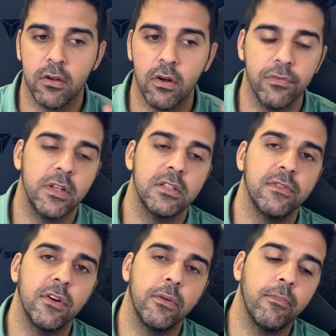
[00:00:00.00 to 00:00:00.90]
Confidence is
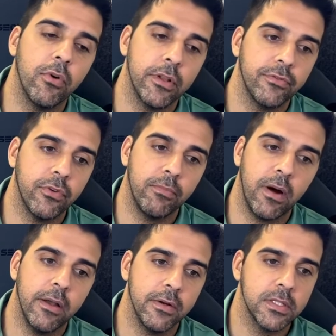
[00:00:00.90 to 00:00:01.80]
very important for
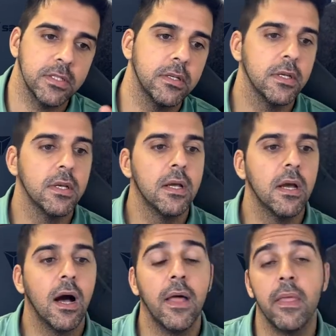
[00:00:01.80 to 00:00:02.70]
buyers.
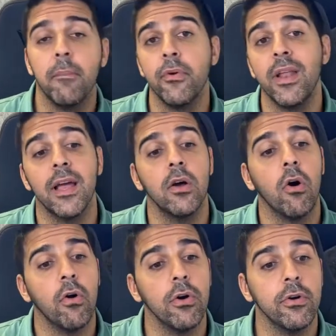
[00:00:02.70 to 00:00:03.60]
Number nine,
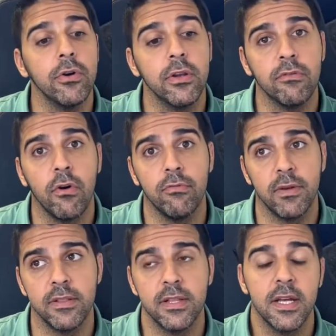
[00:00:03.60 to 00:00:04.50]
owner
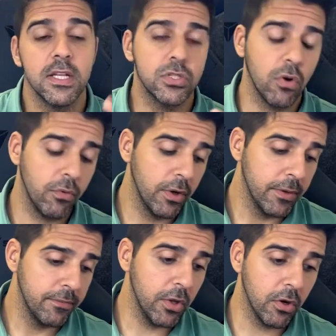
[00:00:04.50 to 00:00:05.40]
involvement. So,
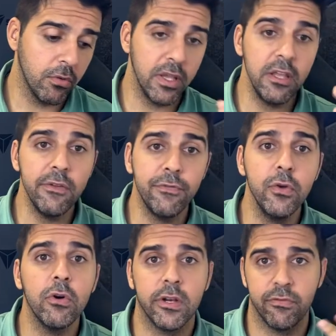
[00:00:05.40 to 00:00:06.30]
you know, if
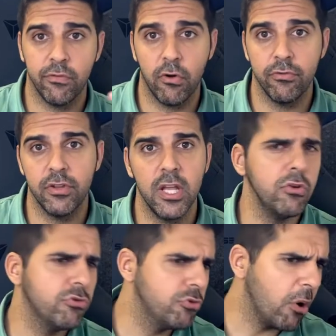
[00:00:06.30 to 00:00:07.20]
you're involved and
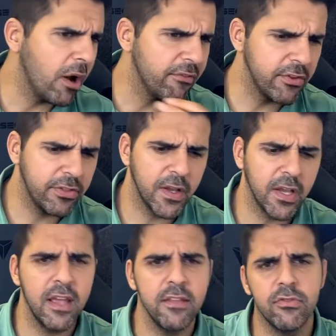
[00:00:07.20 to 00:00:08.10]
you do everything
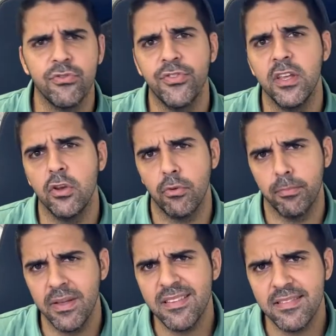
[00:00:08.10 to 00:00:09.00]
A to Z in your
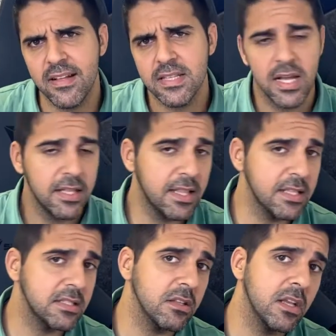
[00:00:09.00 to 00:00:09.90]
business,
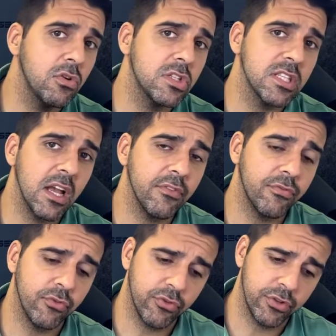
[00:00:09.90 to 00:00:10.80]
that's not a good sign
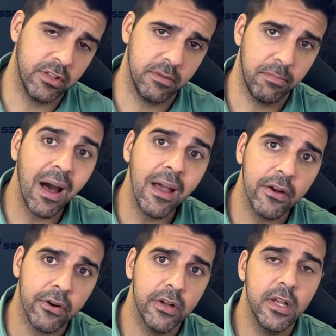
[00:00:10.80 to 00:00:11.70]
for the
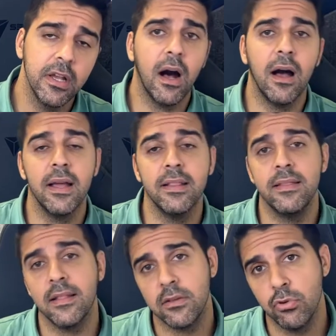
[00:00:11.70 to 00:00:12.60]
buyer. And
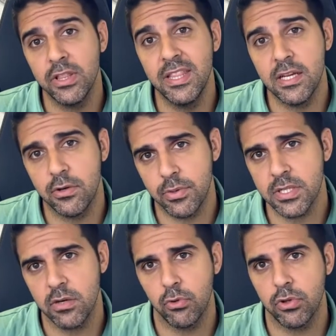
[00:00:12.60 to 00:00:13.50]
that could decrease
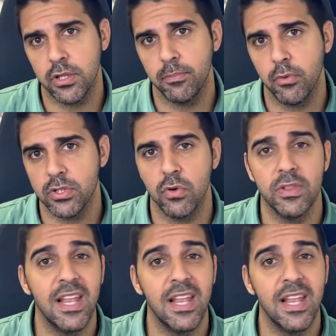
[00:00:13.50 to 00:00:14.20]
your multiple. So the